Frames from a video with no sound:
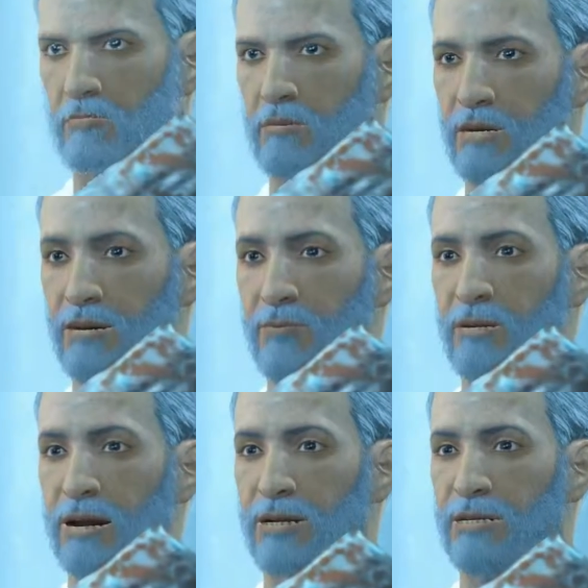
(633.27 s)
I am
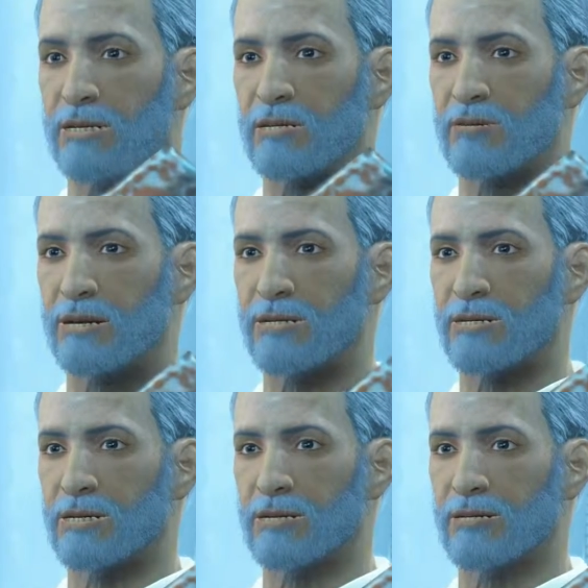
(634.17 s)
the acting
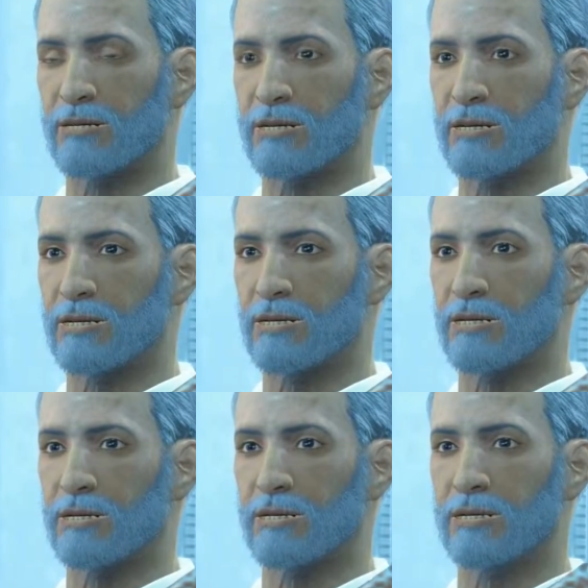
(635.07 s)
director, yes.
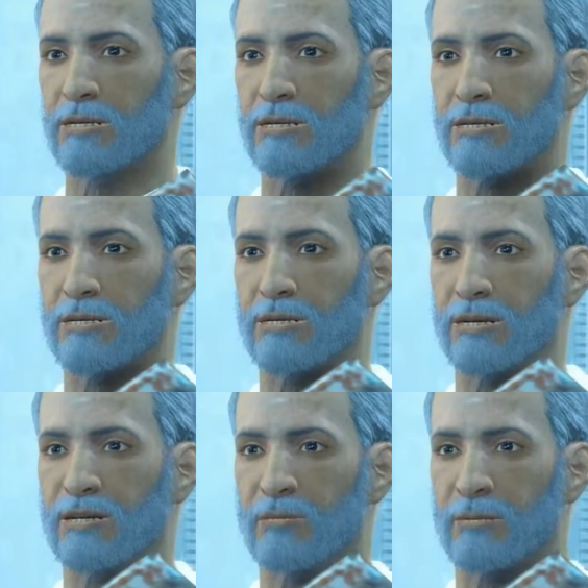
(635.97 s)

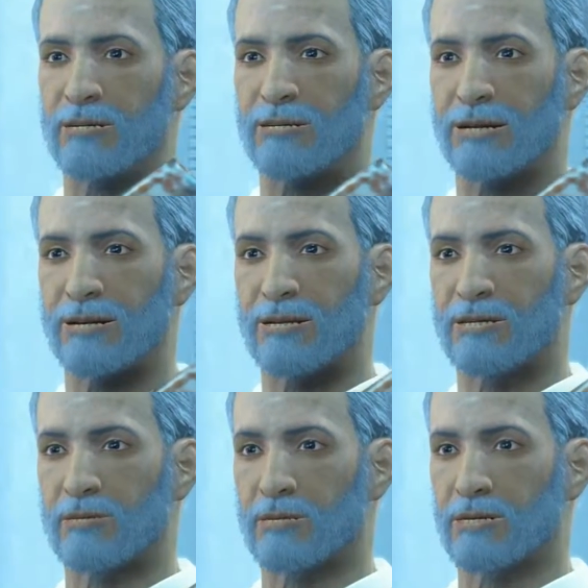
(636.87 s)
I spent
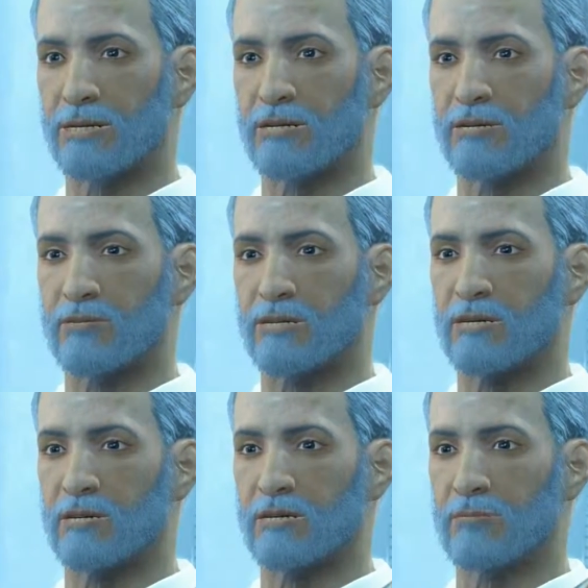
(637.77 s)
decades working to
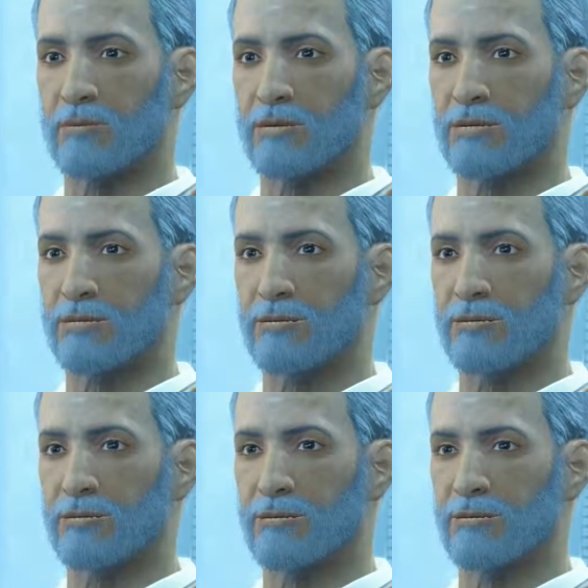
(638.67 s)
reach this point.
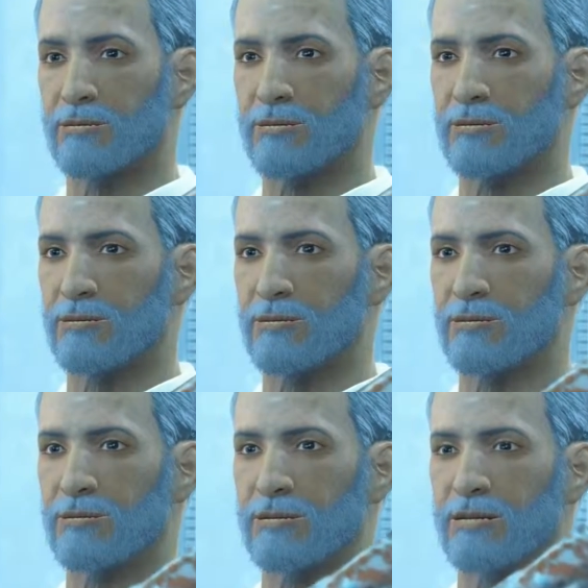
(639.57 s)

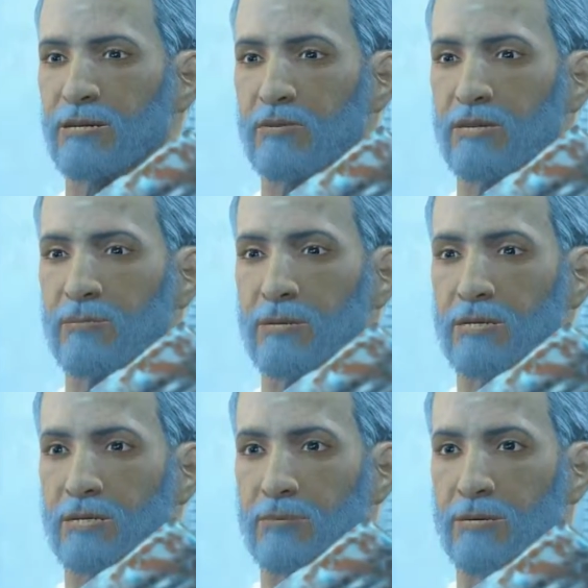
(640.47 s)
It's a
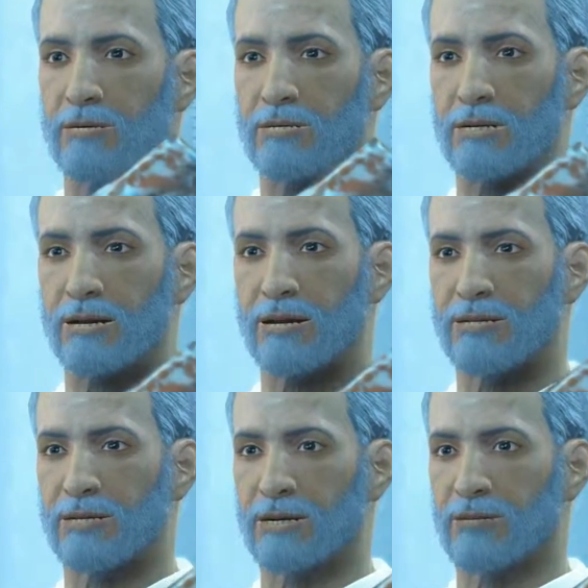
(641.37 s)
responsibility I
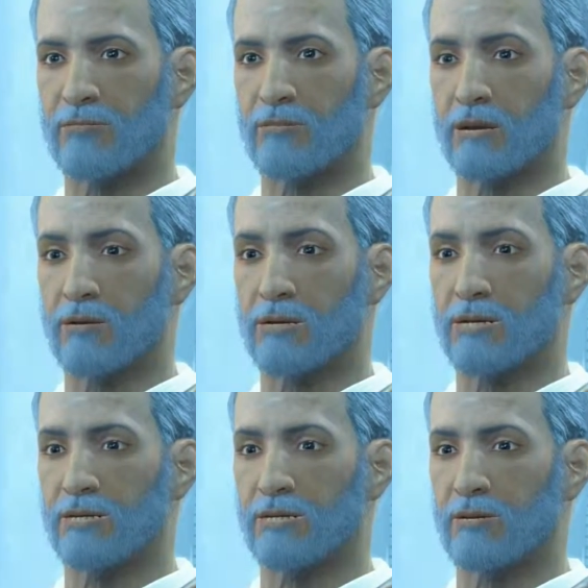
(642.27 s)
take very
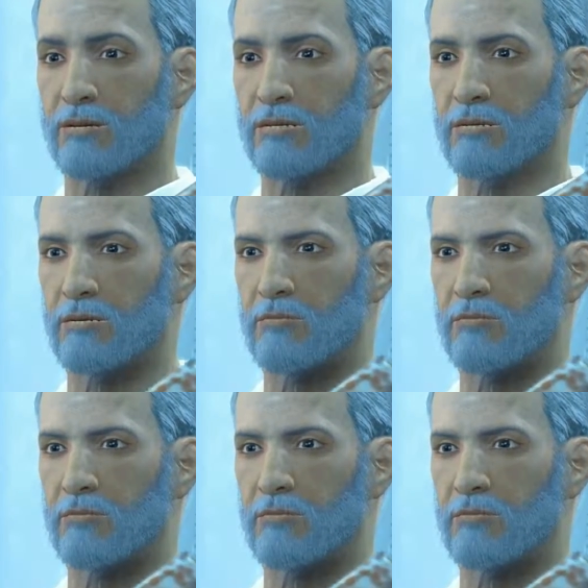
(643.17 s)
seriously.